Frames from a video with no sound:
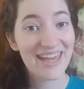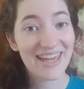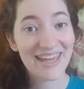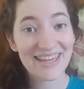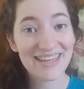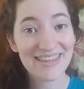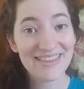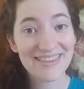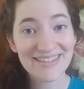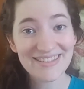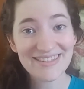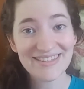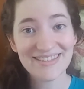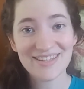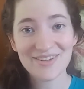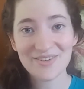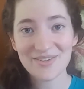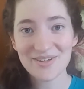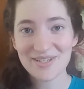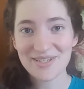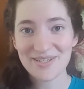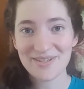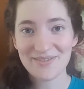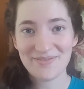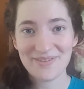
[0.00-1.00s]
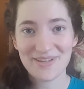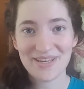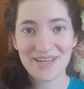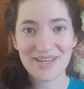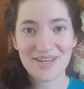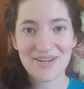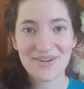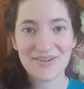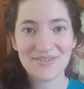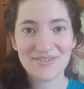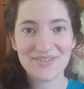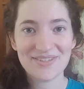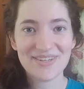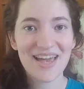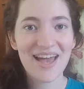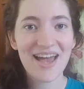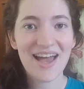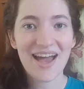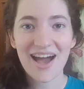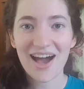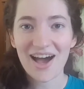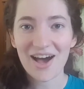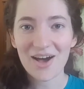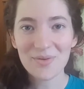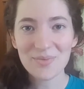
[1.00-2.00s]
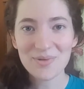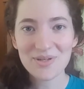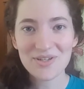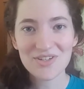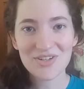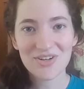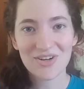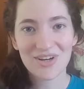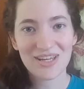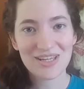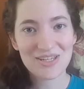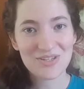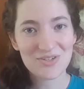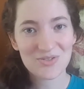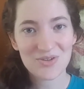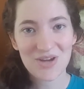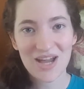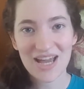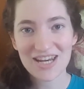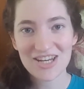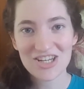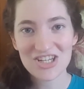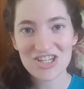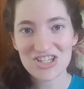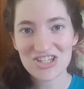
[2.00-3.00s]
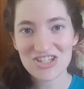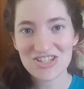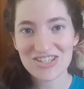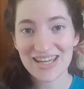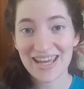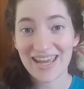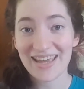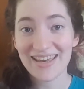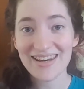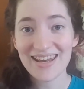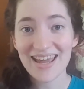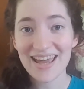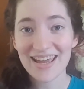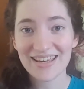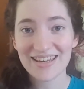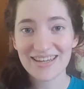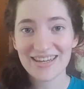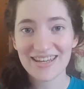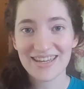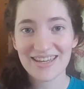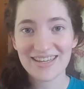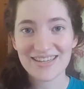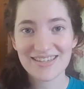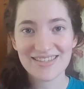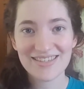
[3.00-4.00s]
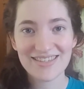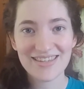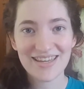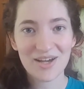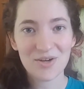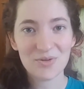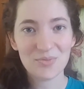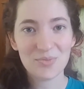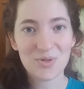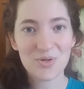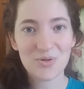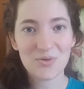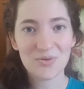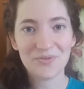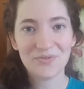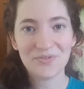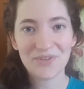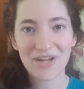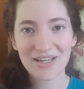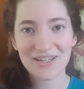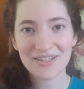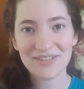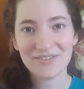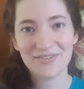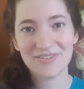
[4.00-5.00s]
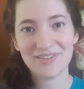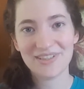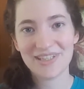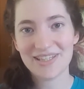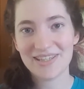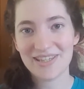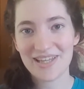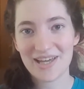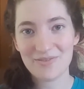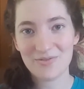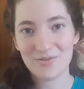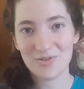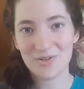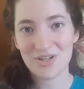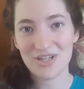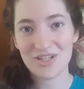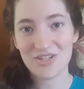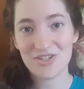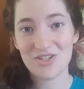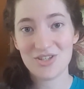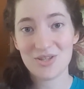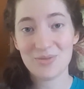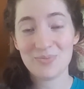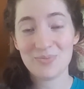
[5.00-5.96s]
In this series of videos, I'll be sharing strategies and techniques to help you effectively leverage the